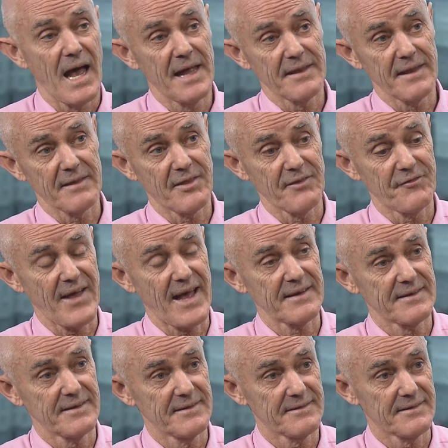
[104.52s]
and the
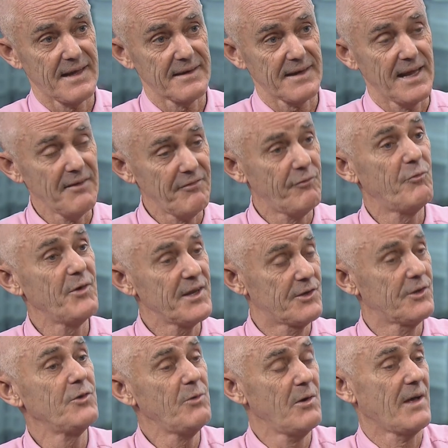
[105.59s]
fact is that if we
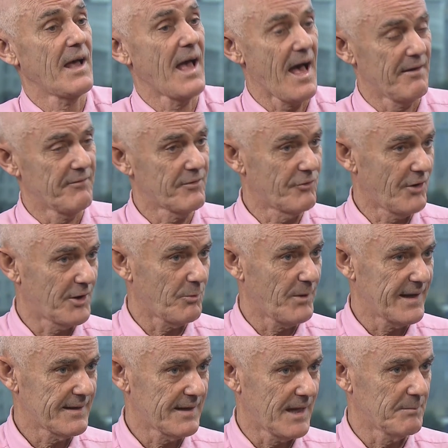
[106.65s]
do have
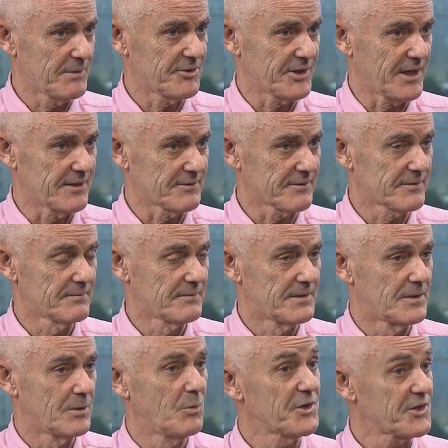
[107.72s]
runaway climate change,
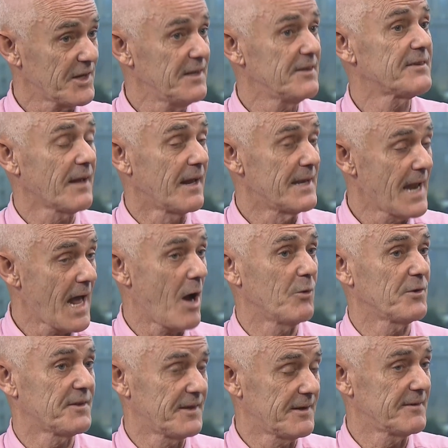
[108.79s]
which is now
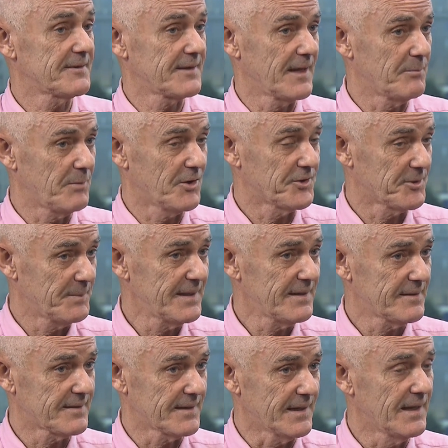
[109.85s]
seriously a
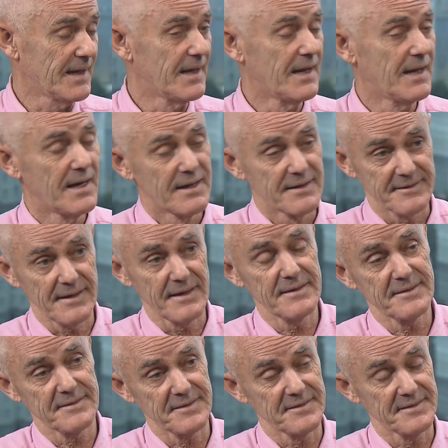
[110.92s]
possibility,
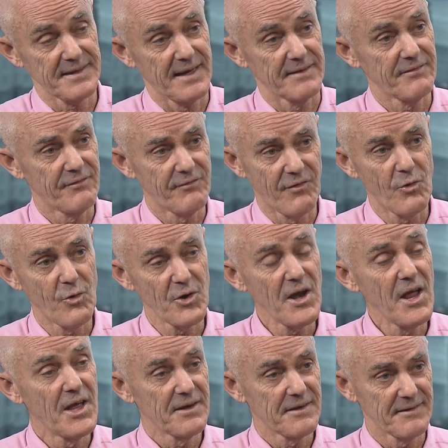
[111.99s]
scientists have said 4
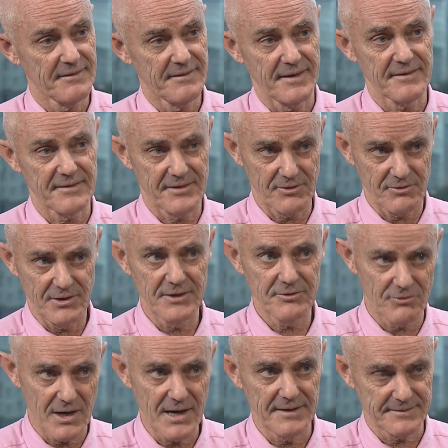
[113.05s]
to 6 degrees
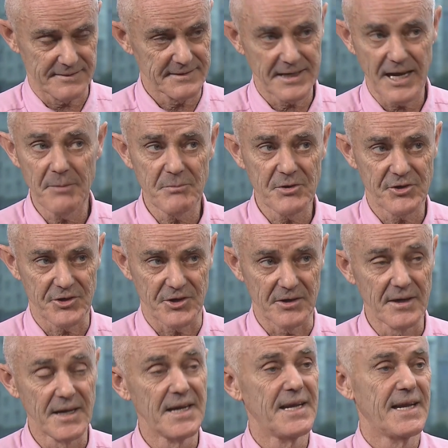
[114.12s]
rise in temperature
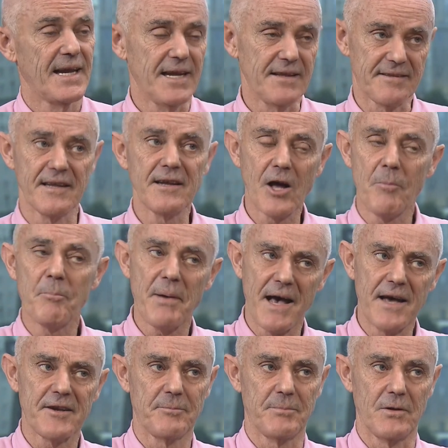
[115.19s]
is
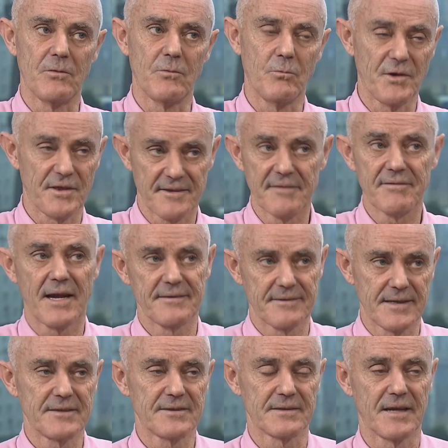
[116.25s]
incompatible with
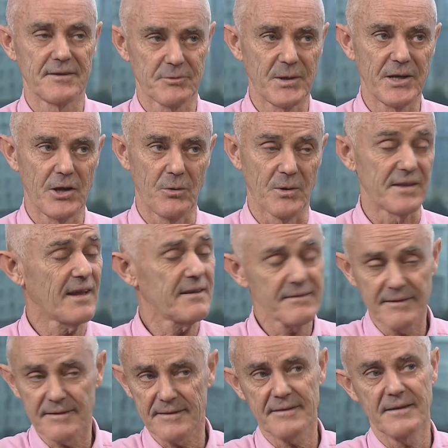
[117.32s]
civilization as we know it. That's
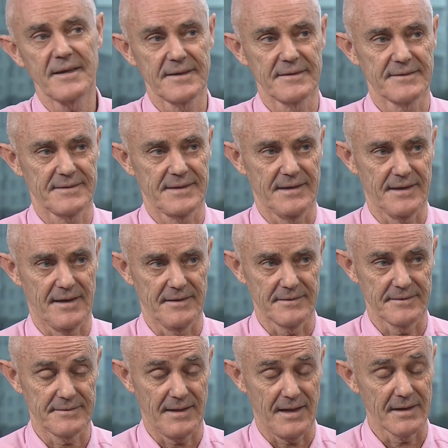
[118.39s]
the science telling
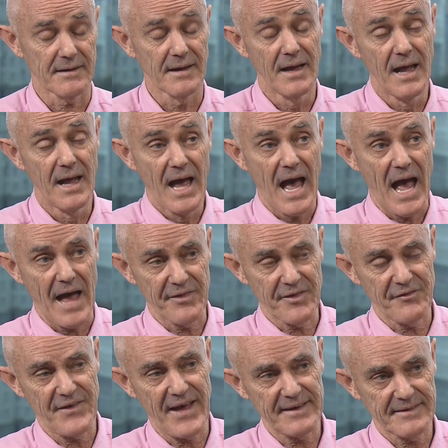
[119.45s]
us that. And the
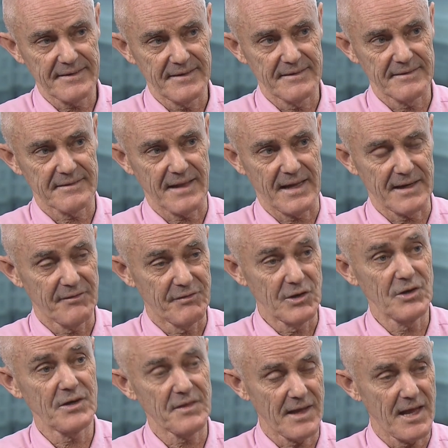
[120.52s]
fact is that if you
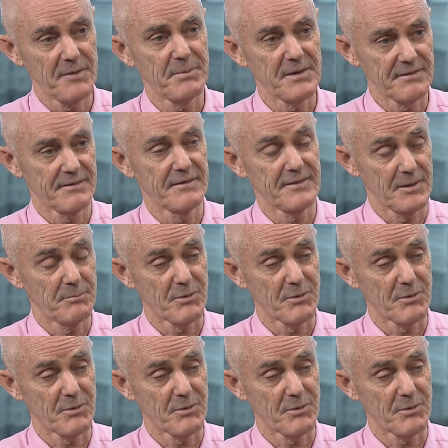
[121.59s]
look at the IPCC